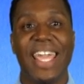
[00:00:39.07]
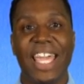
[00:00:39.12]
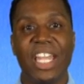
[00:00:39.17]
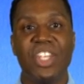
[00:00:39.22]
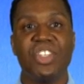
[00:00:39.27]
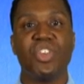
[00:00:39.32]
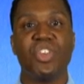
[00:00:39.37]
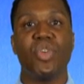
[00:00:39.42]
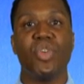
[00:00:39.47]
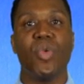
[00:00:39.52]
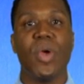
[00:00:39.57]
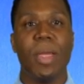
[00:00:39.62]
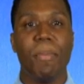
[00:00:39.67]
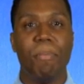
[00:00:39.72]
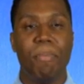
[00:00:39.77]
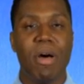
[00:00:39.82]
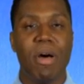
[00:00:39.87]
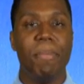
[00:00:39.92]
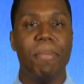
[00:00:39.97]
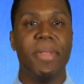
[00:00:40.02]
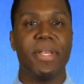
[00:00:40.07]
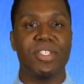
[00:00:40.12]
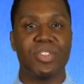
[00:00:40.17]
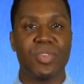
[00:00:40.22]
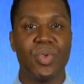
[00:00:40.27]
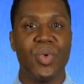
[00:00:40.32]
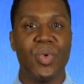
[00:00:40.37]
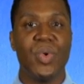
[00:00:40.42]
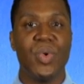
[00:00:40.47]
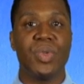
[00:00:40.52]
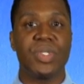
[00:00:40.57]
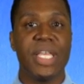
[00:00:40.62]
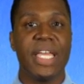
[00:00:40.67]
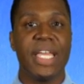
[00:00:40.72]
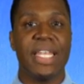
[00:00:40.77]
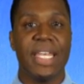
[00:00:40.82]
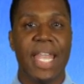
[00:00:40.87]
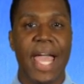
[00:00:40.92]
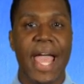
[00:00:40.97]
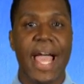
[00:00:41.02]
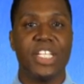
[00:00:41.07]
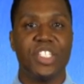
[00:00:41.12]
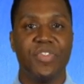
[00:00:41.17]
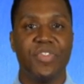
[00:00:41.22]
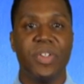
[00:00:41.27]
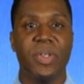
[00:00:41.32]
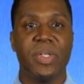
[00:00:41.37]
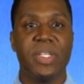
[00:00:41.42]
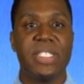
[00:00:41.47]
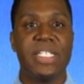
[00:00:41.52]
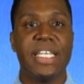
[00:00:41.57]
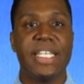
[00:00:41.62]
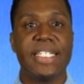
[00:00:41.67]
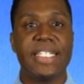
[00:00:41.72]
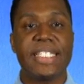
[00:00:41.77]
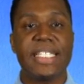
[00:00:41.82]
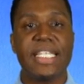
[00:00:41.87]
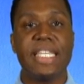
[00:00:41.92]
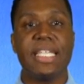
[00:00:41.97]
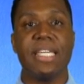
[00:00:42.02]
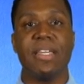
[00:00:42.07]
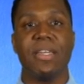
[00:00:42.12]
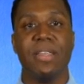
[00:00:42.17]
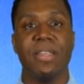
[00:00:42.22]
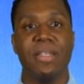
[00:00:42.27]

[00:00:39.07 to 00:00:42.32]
integrate public schools in Nashville, Tennessee.